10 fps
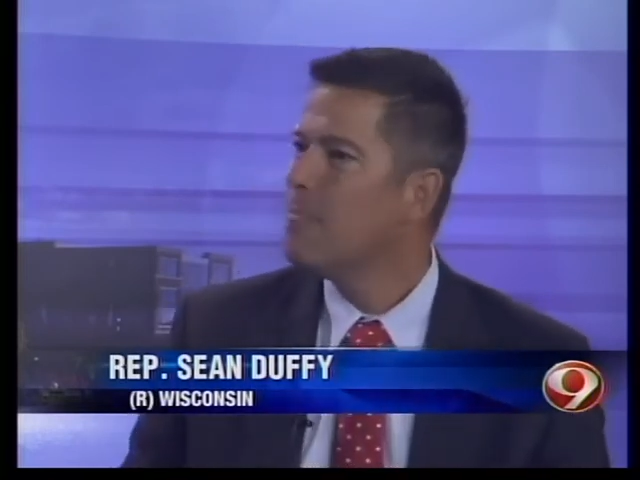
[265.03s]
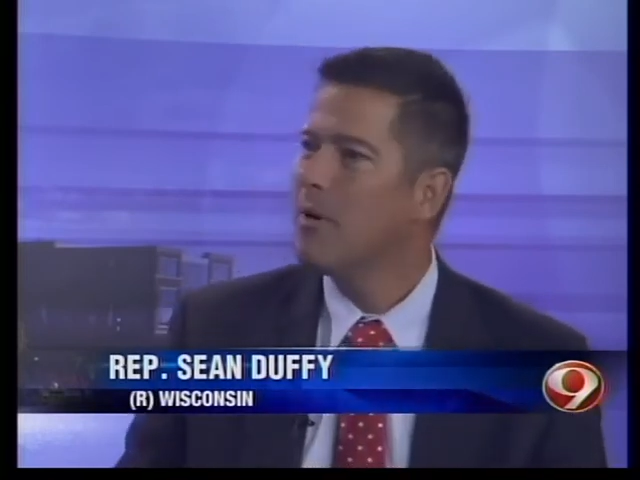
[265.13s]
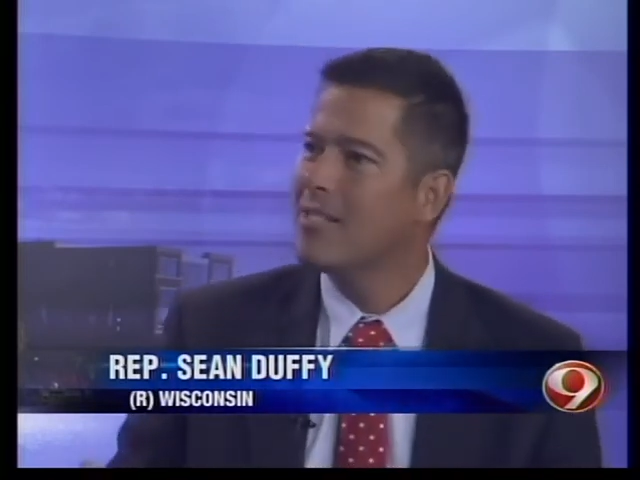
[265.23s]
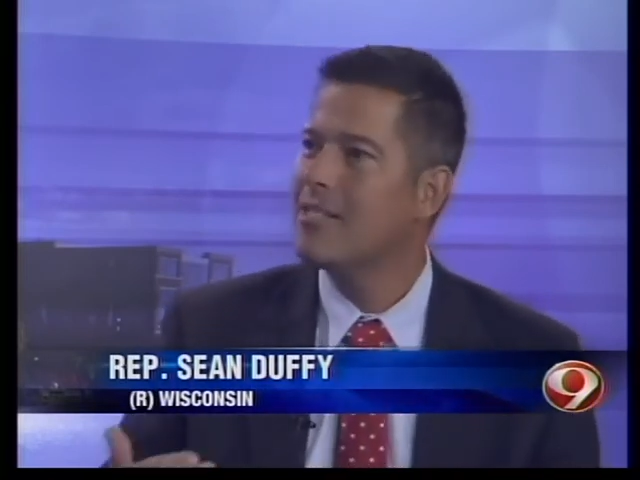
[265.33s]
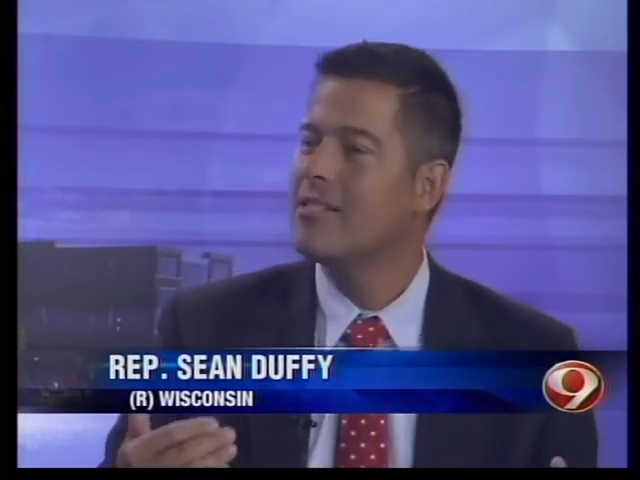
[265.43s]

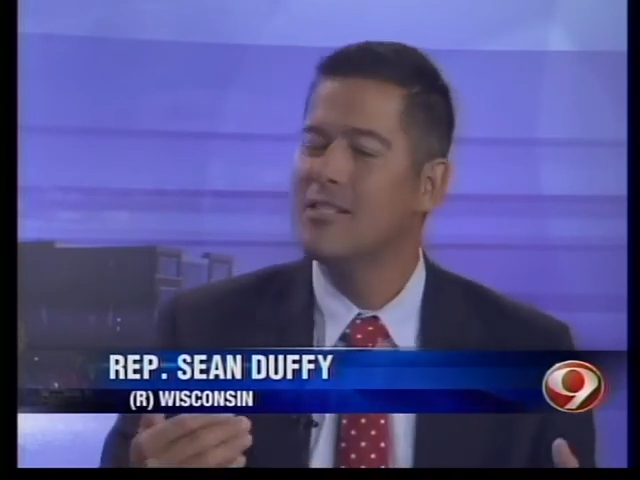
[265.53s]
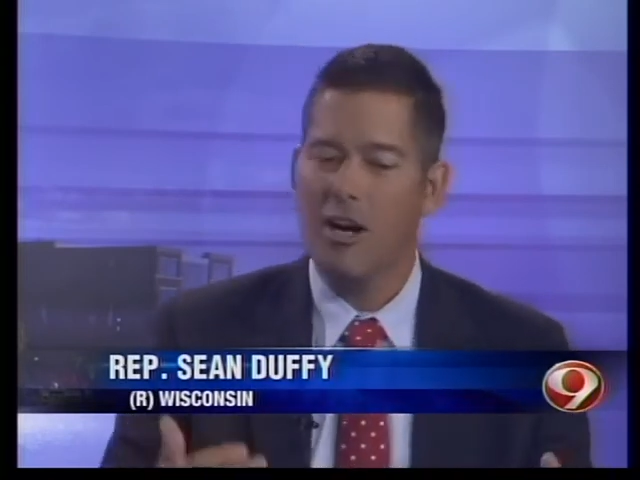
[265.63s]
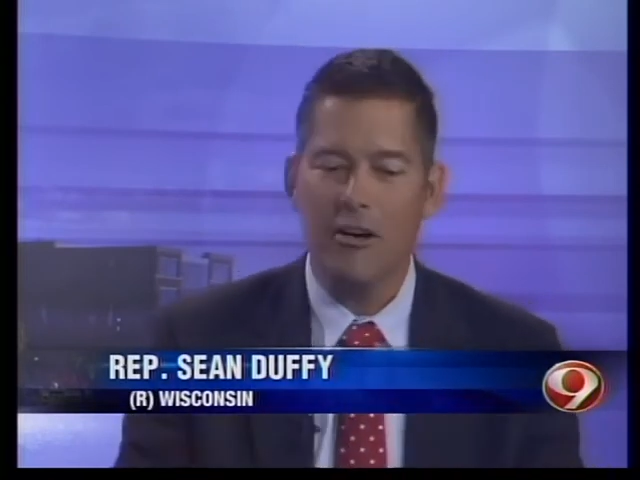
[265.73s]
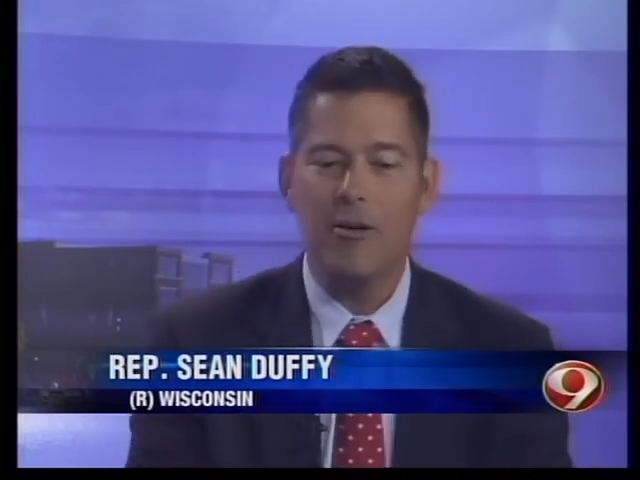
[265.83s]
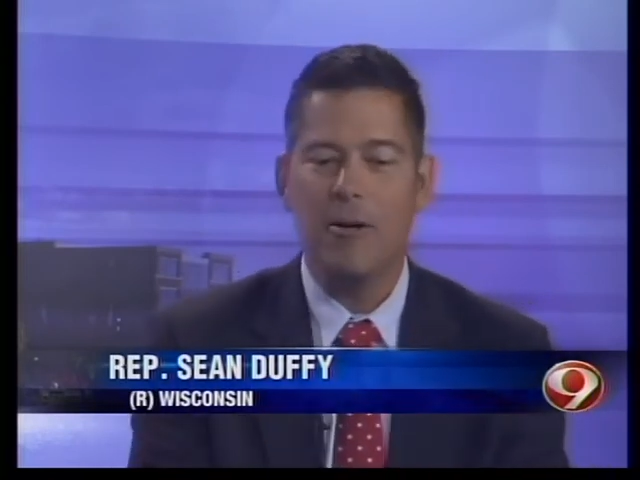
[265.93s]
but it's a
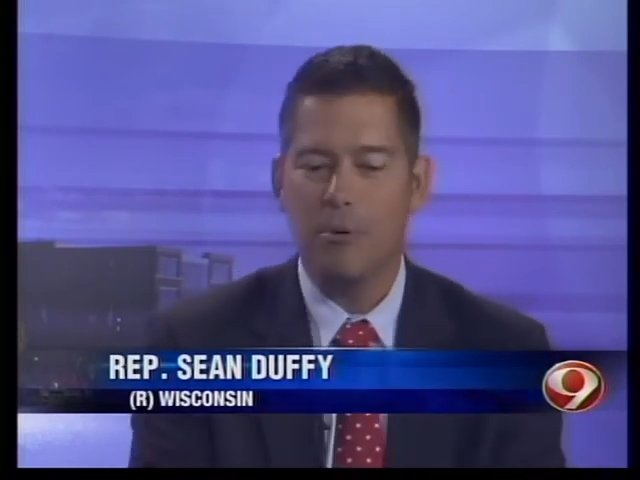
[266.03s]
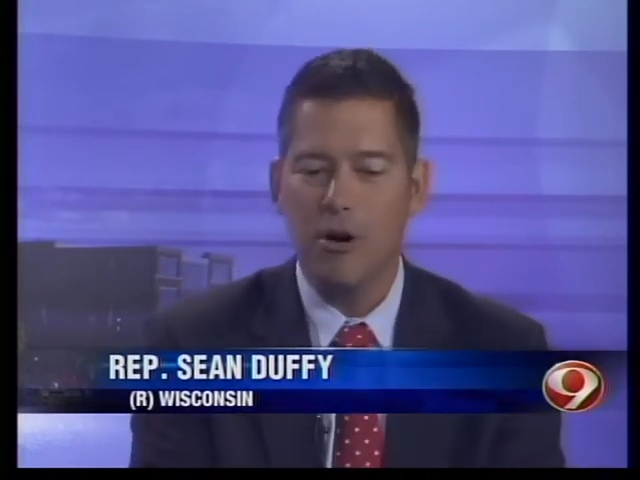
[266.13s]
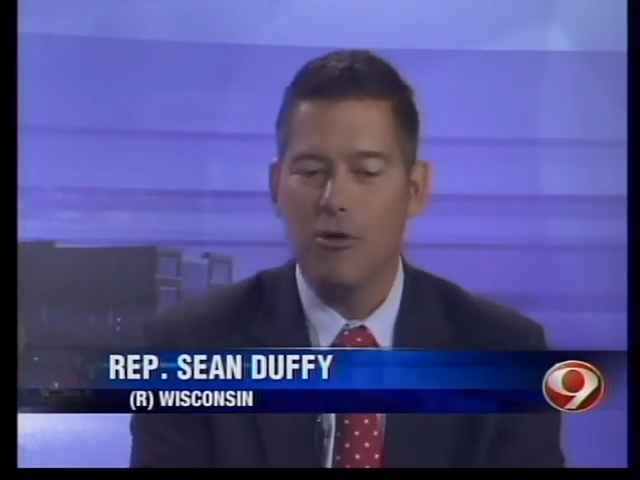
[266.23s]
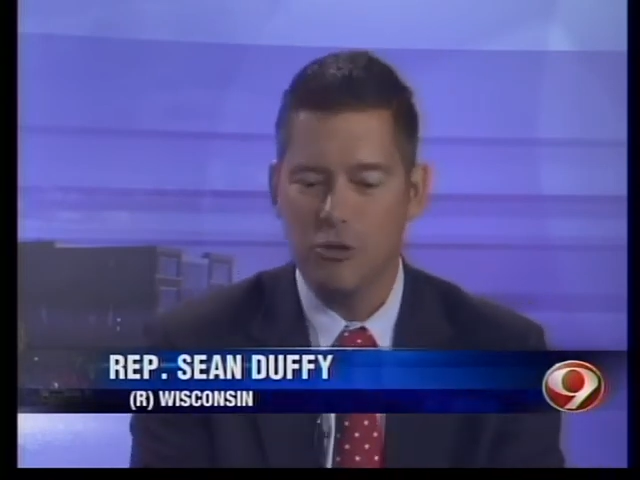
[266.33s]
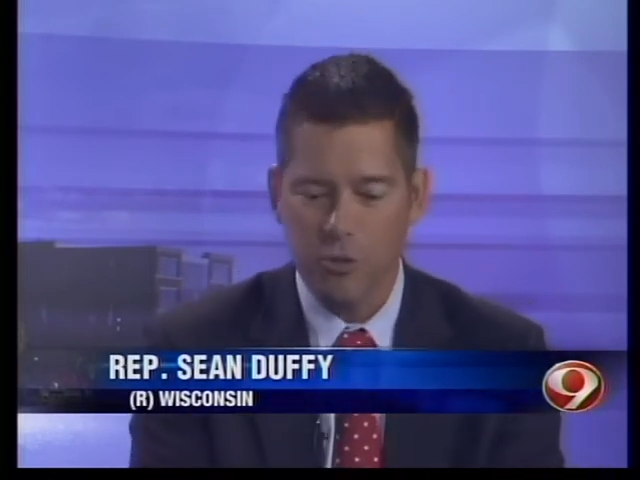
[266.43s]
starting
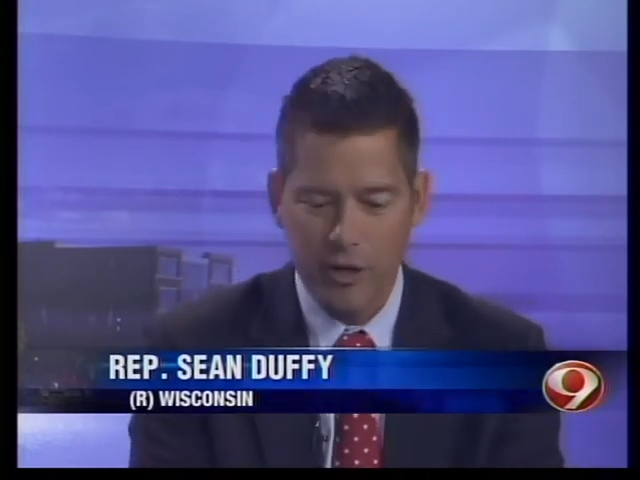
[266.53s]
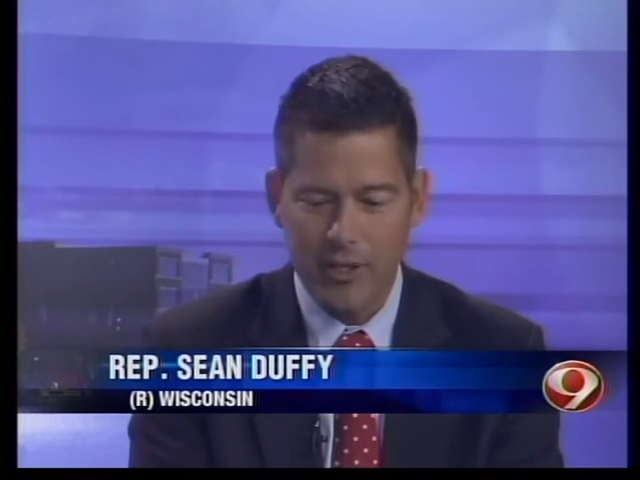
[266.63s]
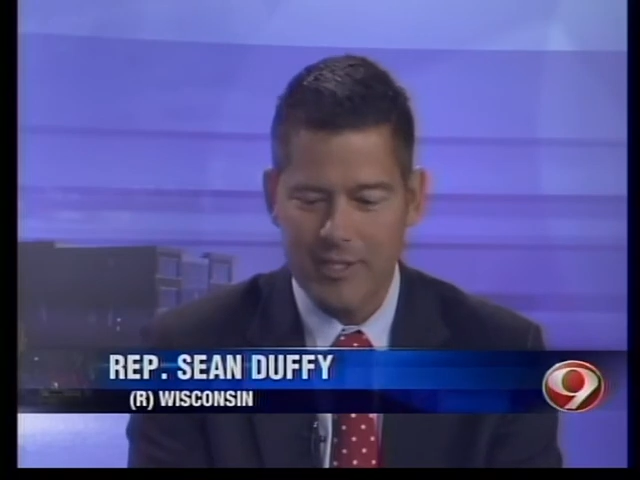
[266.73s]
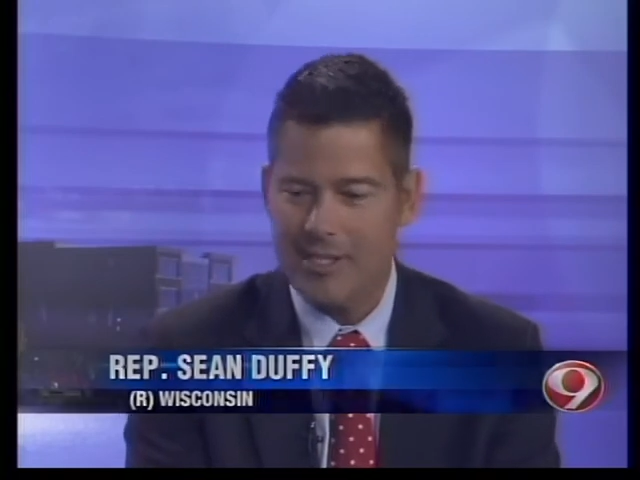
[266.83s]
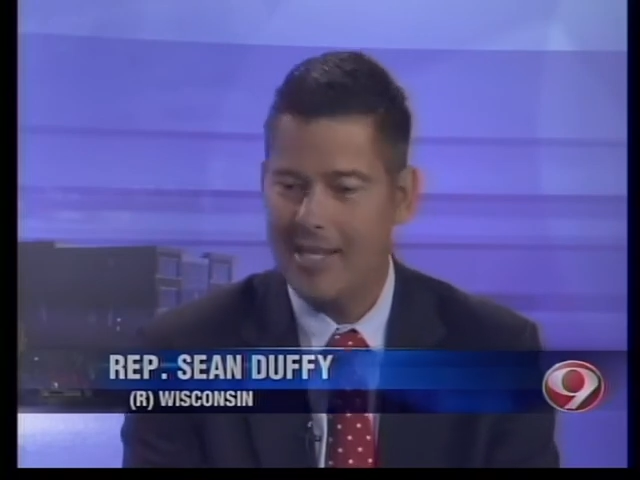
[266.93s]
approach where you
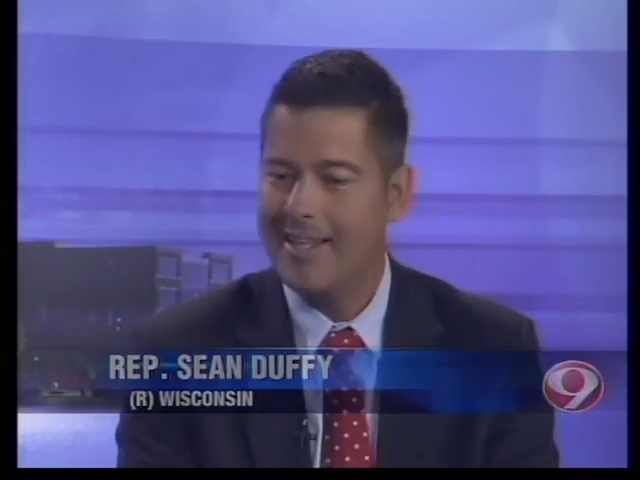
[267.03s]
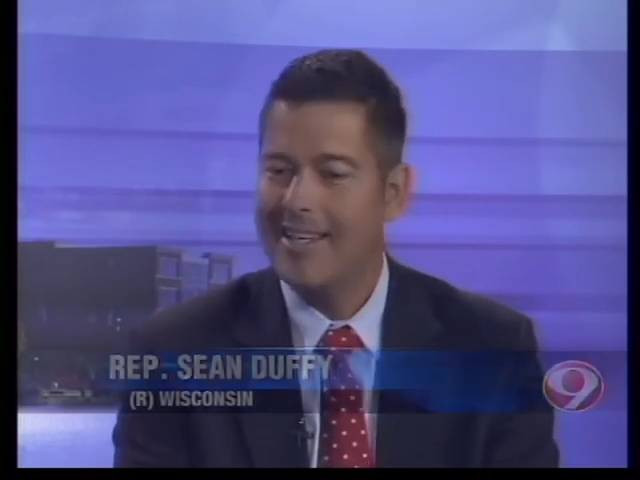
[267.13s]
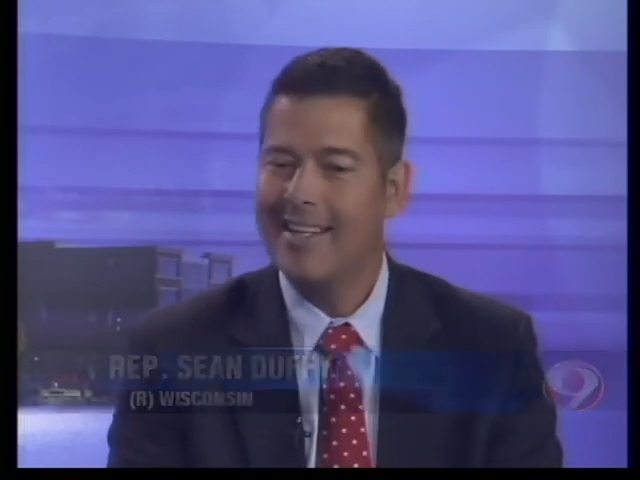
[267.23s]
can say,